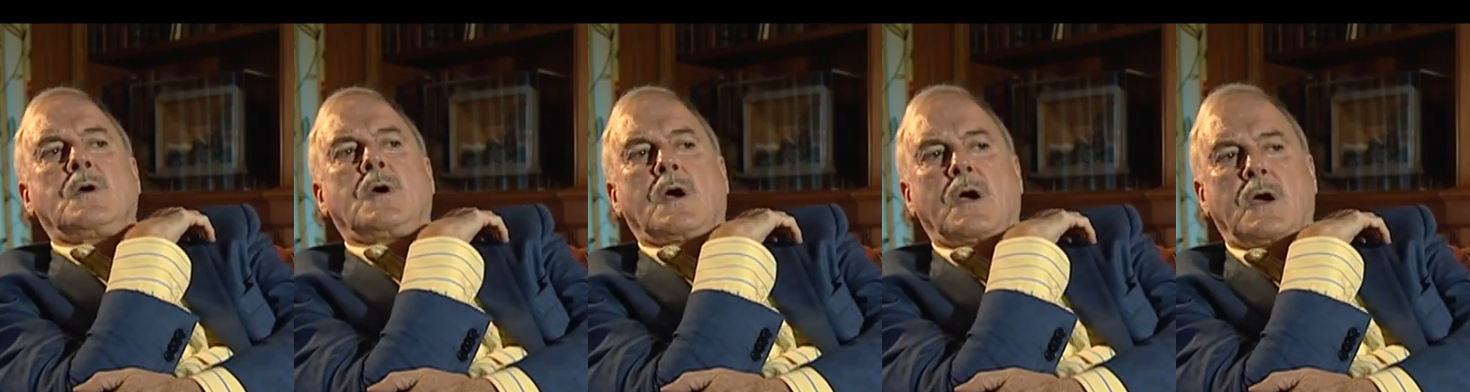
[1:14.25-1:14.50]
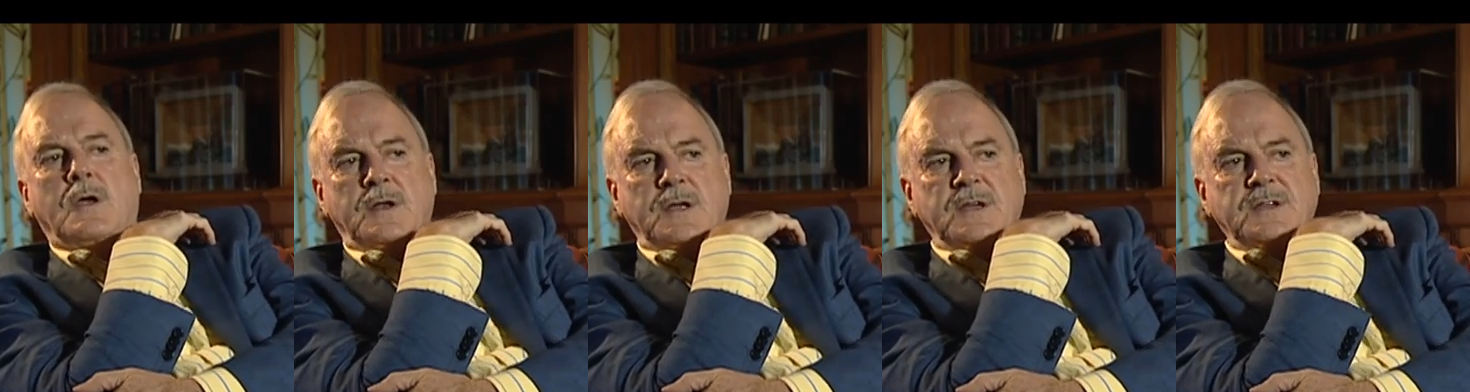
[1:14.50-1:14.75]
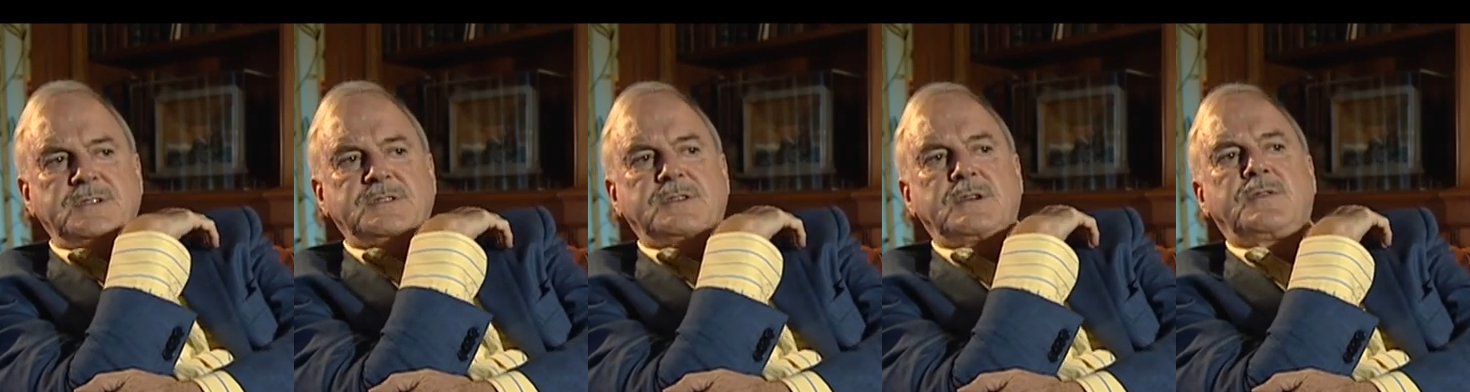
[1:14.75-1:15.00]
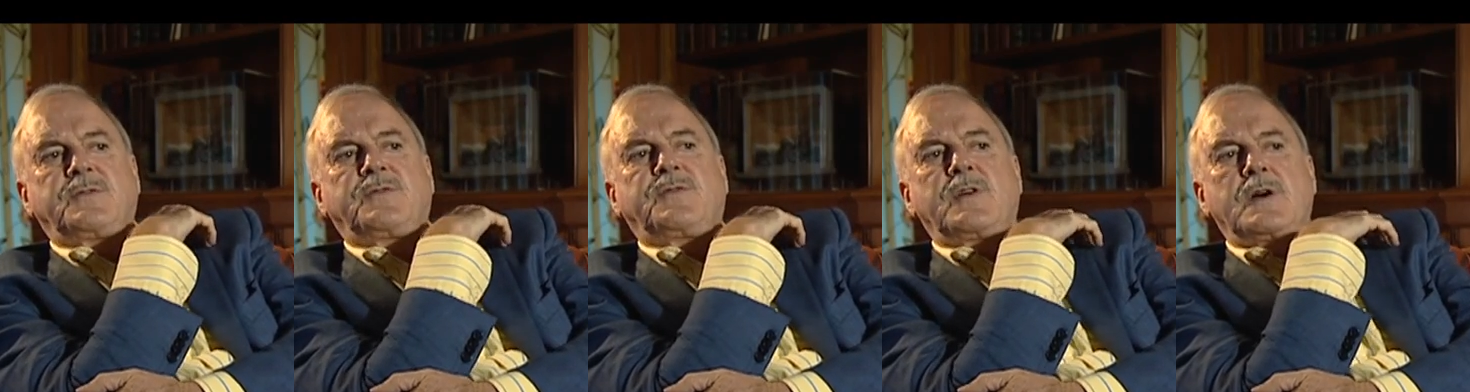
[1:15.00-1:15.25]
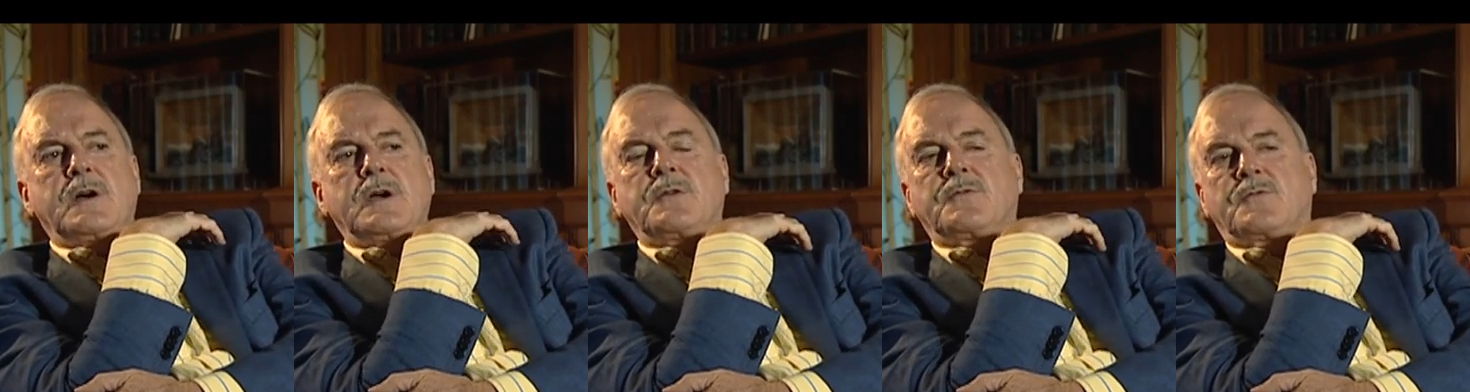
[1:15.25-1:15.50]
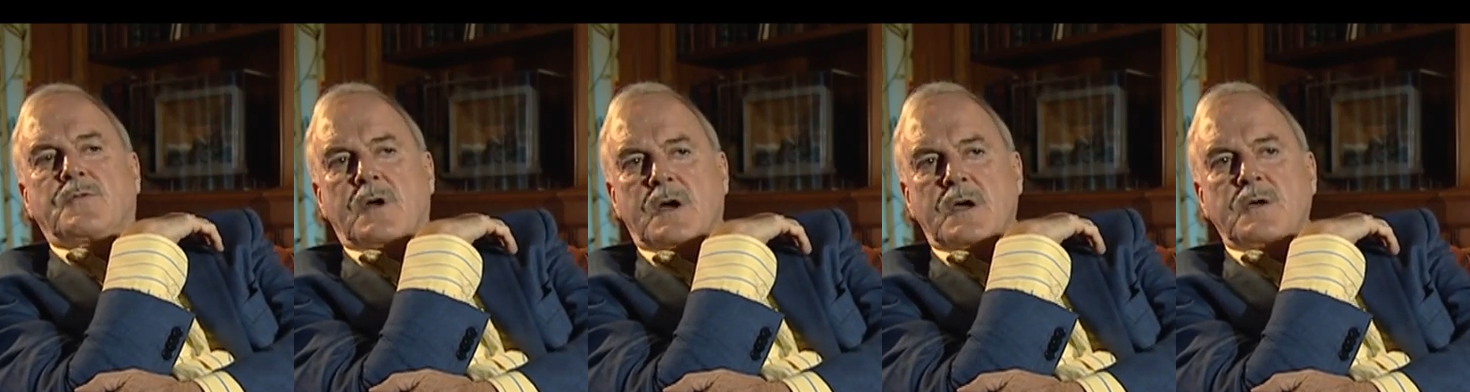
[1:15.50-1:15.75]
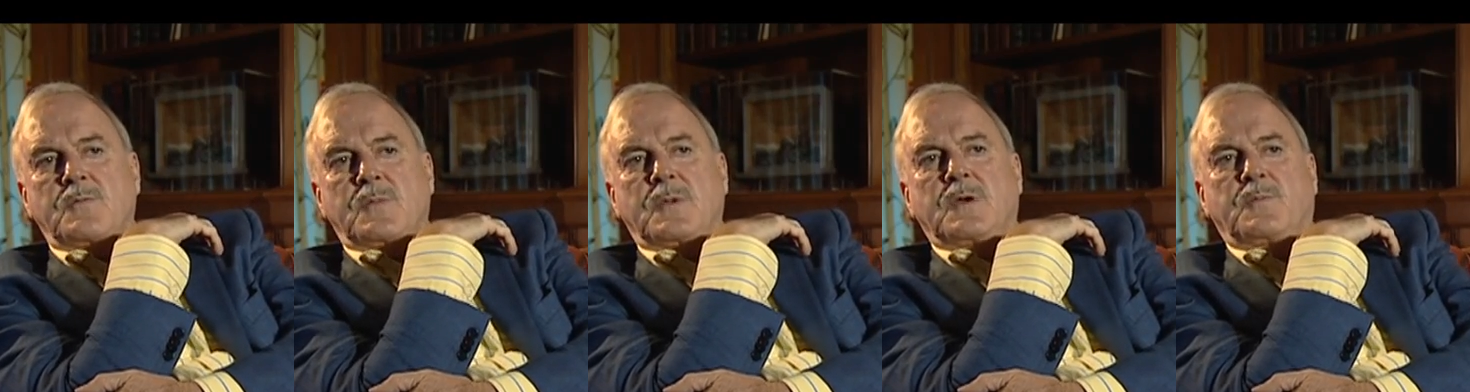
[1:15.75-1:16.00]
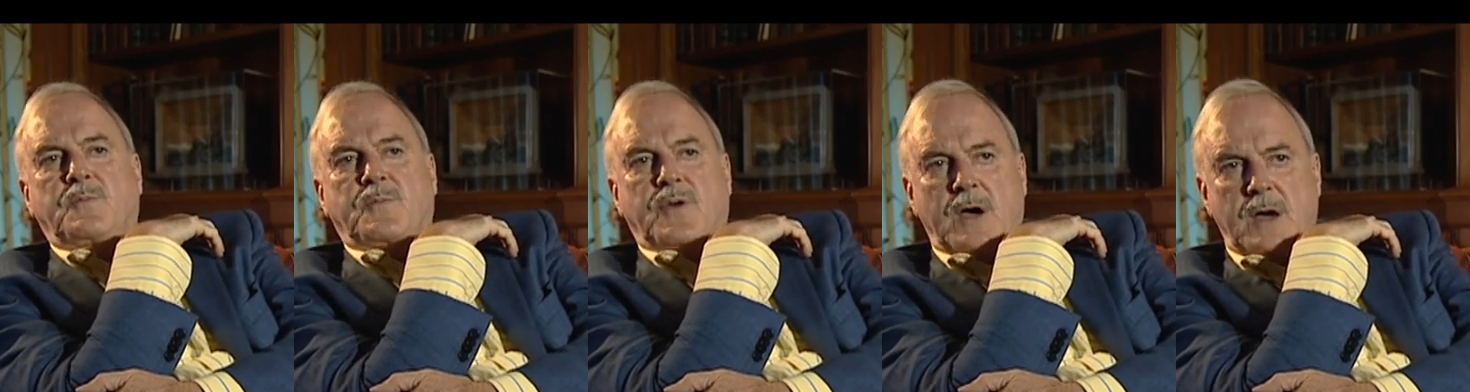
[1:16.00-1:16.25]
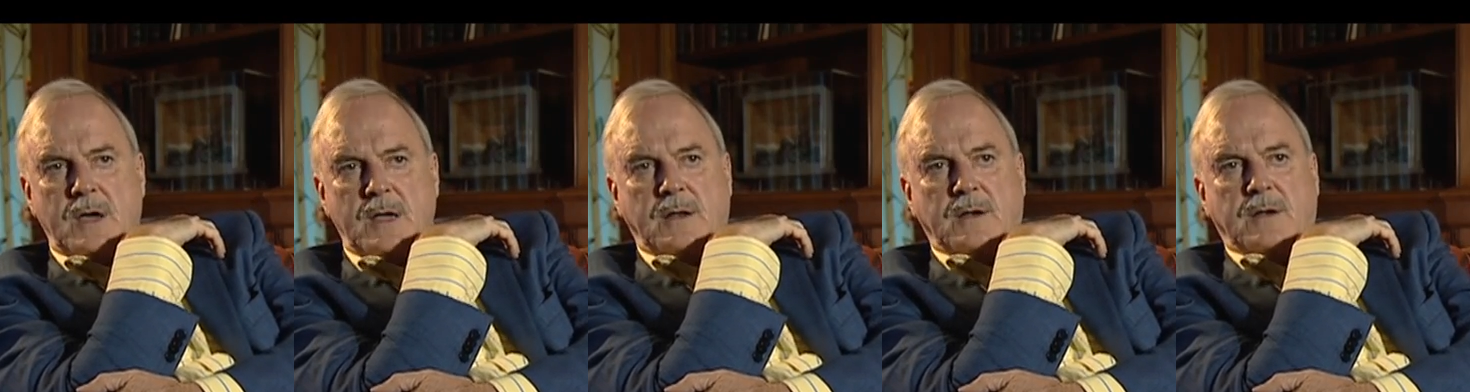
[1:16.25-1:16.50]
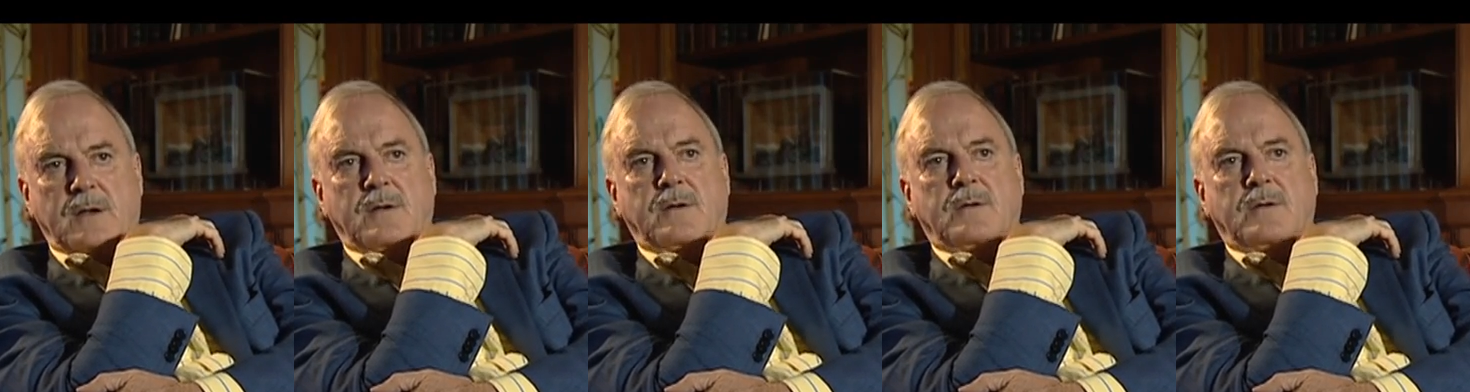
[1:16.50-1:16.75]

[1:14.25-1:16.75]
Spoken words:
And he said, fine, write me a pilot.